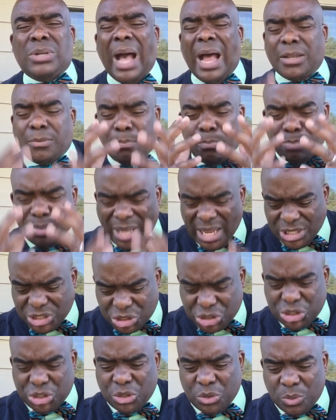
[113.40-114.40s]
God
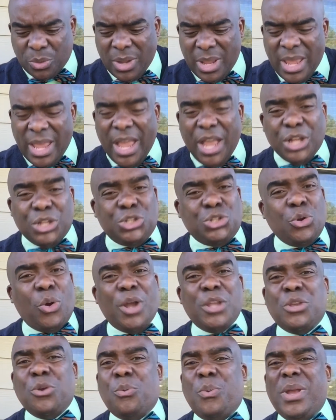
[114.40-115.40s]
bless you. Enjoy
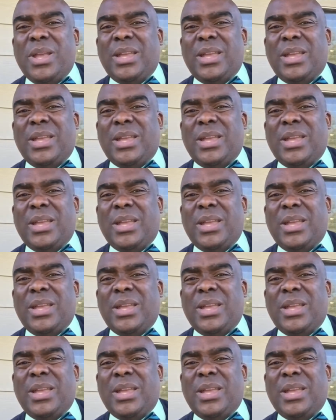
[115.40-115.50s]
your